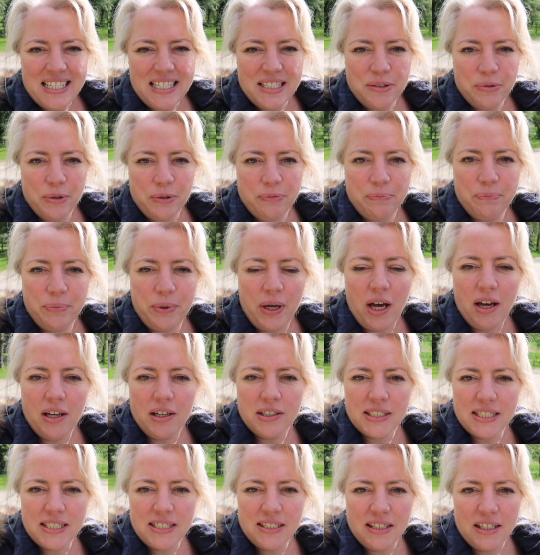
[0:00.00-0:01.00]
So we've
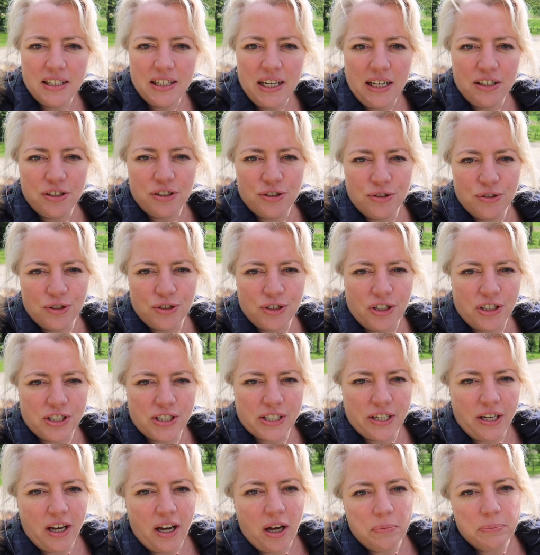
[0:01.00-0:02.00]
parked in the National
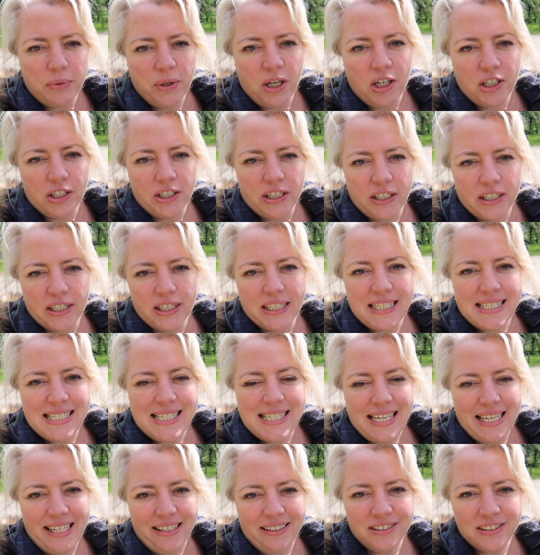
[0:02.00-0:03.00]
Trust car park at
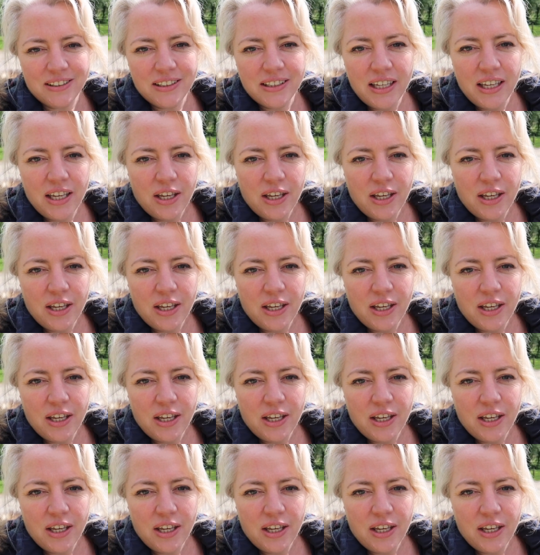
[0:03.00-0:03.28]
Cotehele.